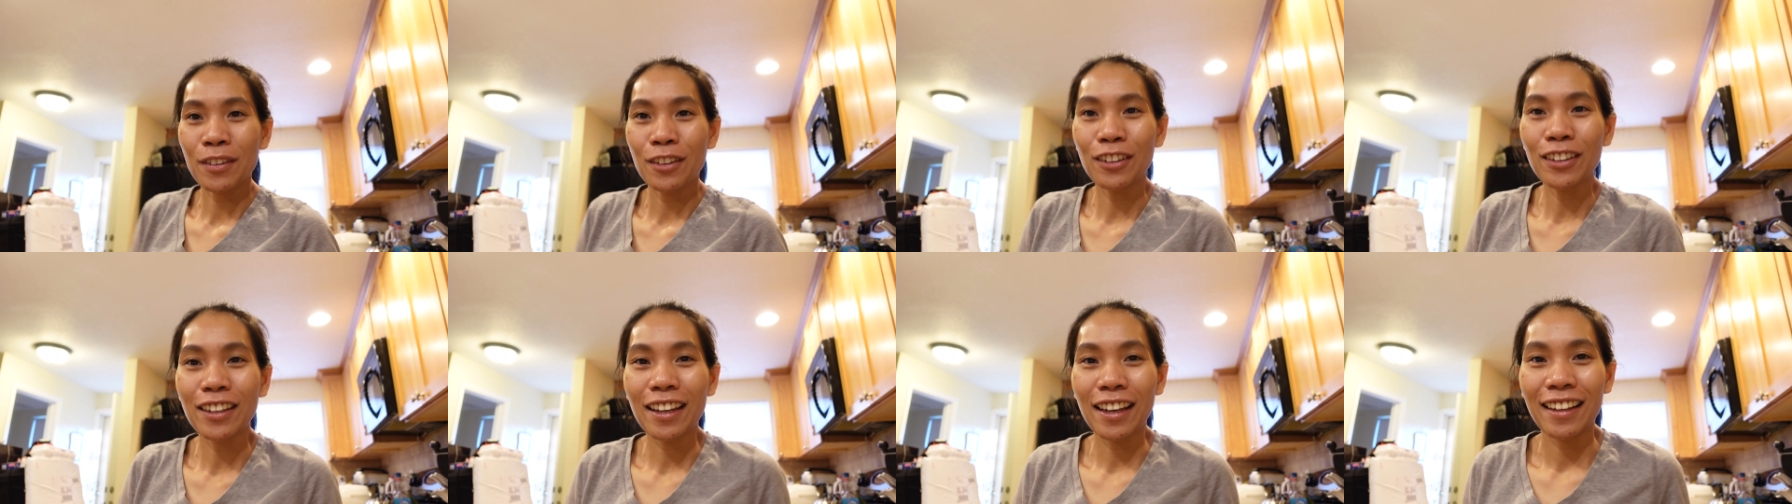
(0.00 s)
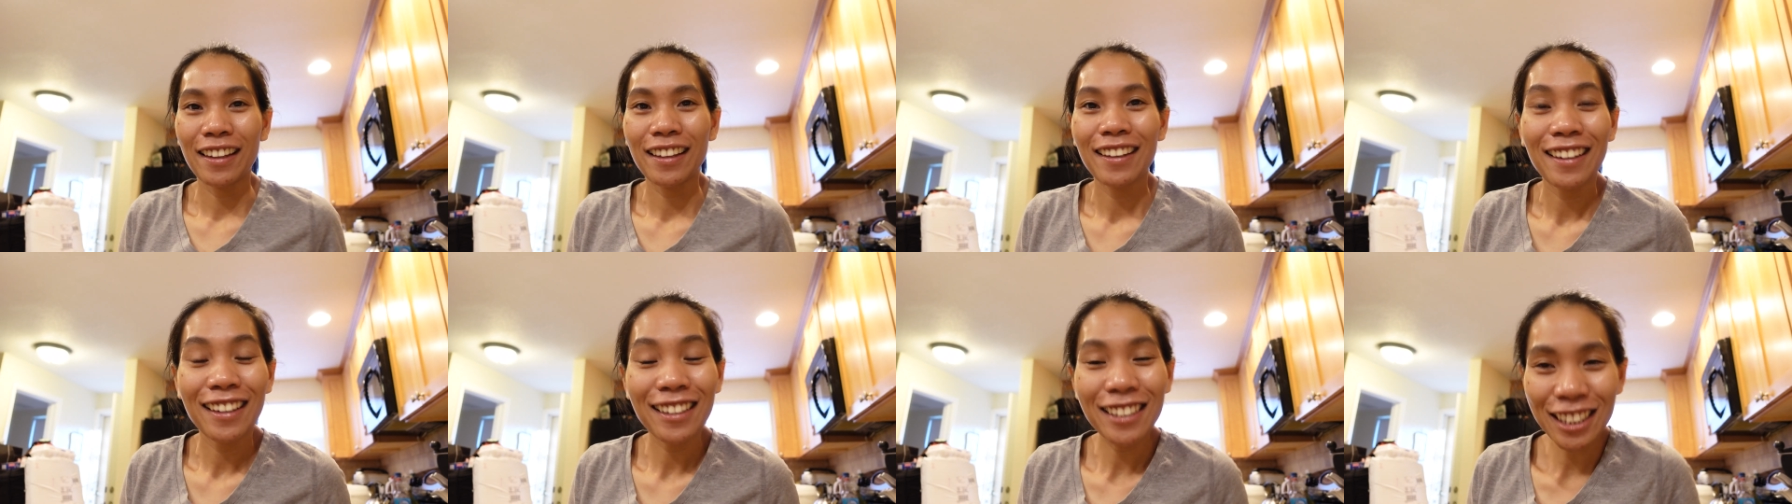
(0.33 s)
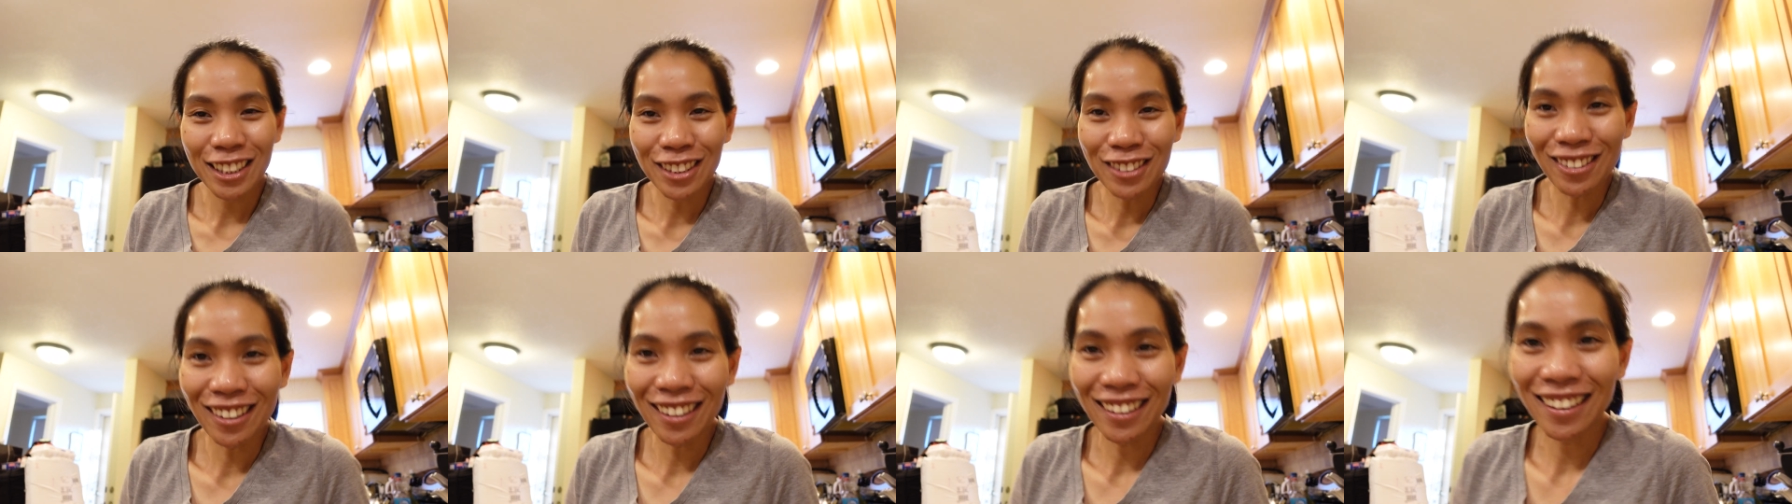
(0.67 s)
Okay,
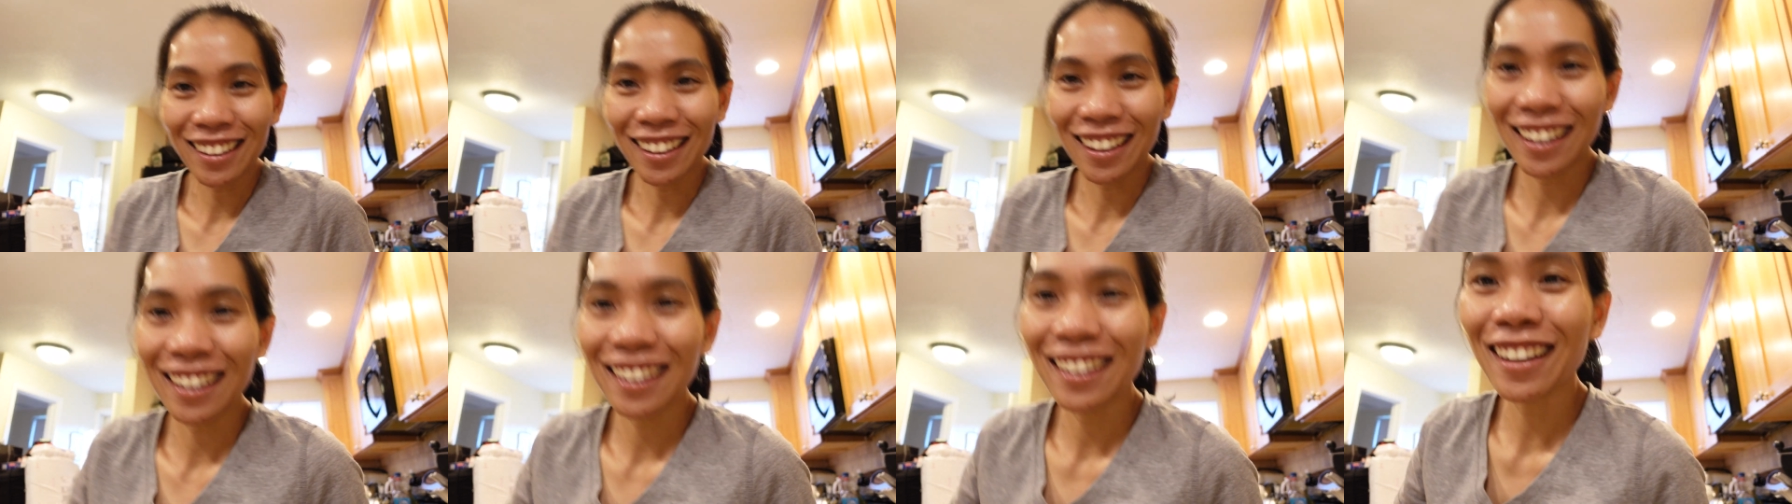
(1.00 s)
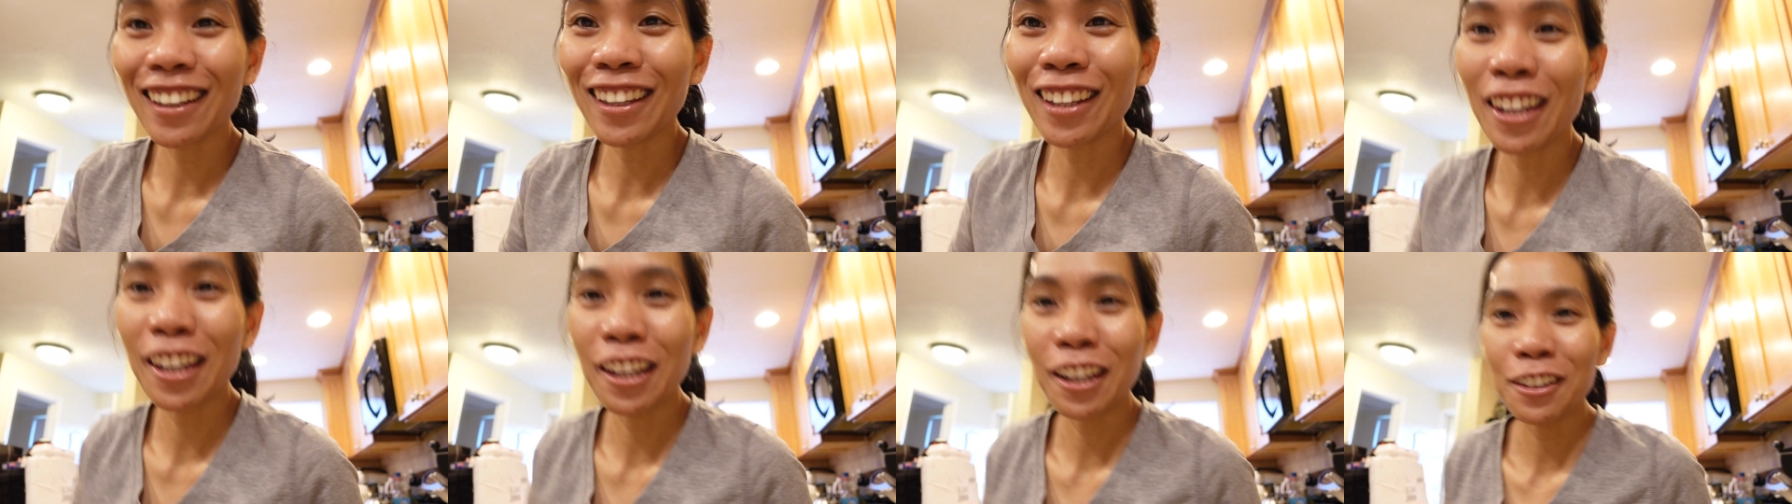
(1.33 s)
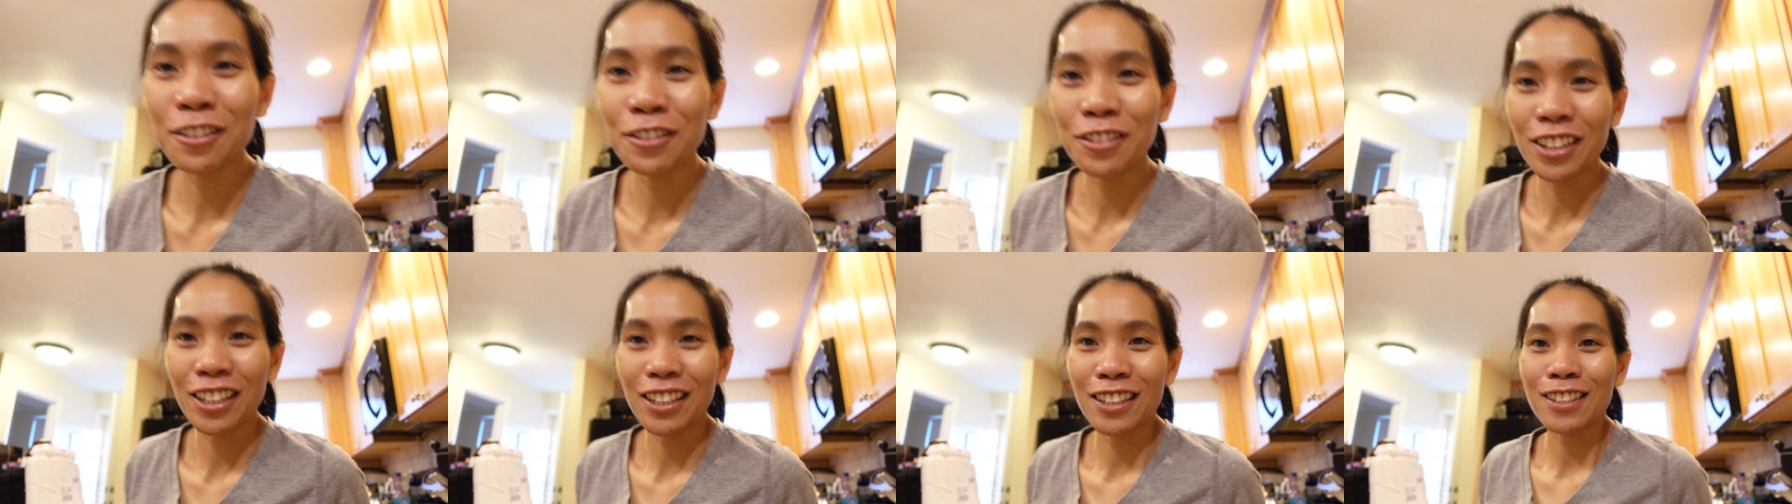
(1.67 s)
let's try again. I
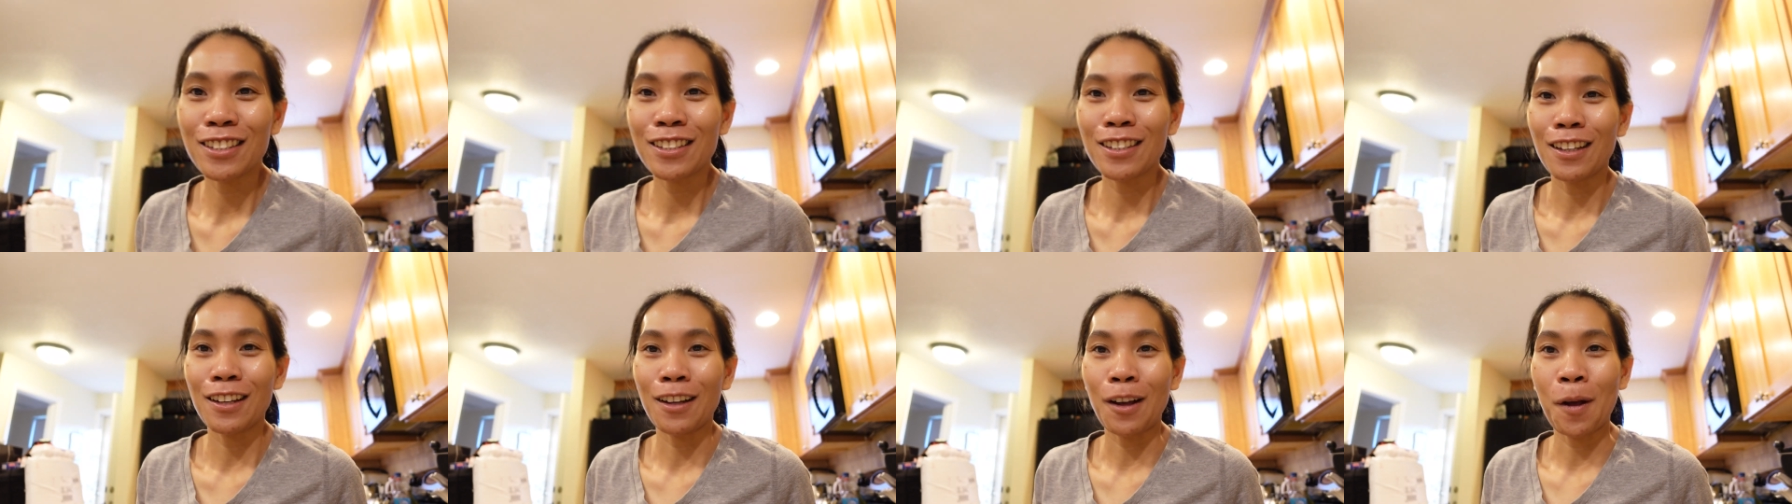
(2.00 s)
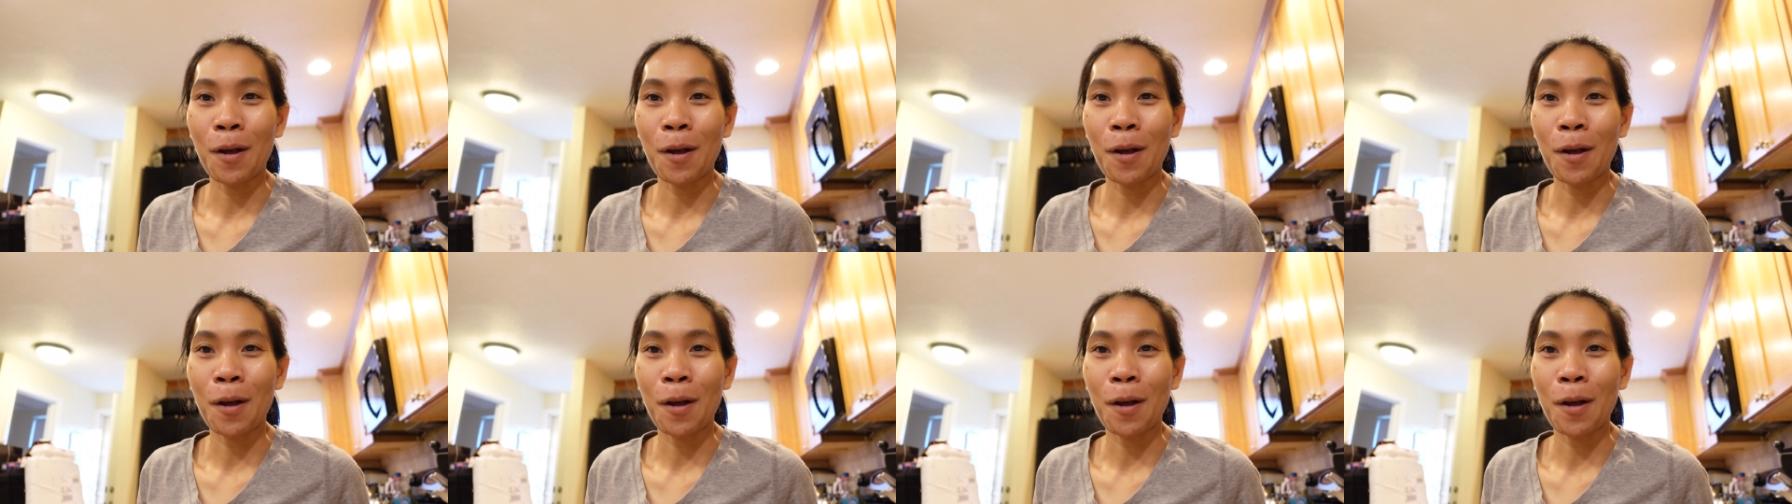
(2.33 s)
love this